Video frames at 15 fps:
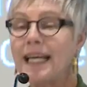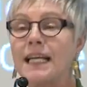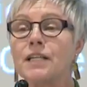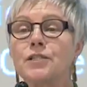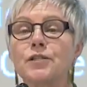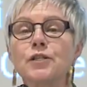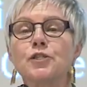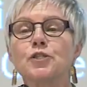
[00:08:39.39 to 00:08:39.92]

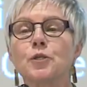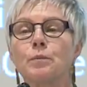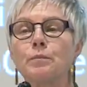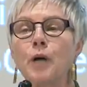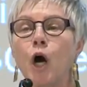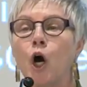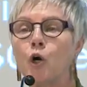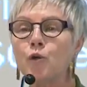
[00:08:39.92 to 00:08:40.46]
is the
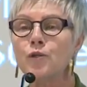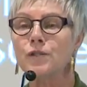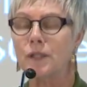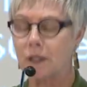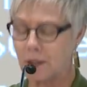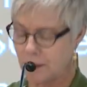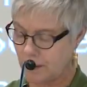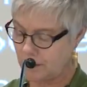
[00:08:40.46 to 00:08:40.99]

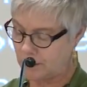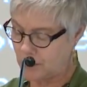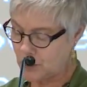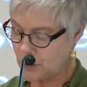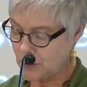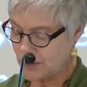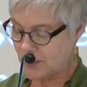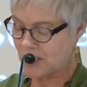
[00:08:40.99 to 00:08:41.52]
supposed
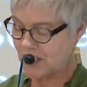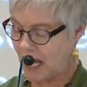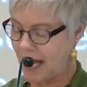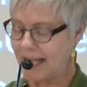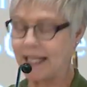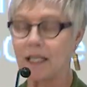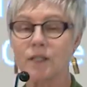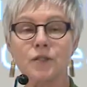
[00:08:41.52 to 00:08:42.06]

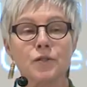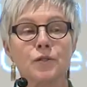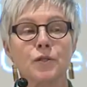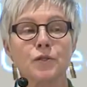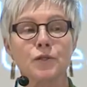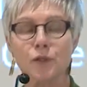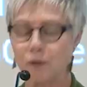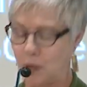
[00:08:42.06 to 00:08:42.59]
science, the
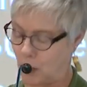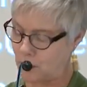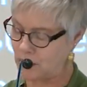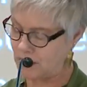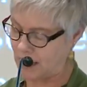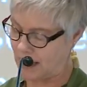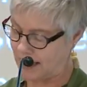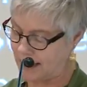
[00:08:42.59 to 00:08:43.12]

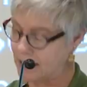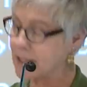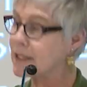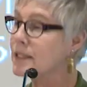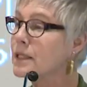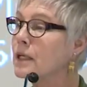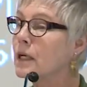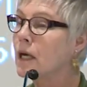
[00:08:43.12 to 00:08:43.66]

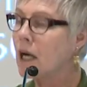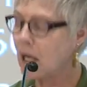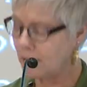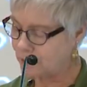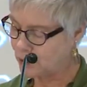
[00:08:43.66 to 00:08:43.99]
pseudoscience of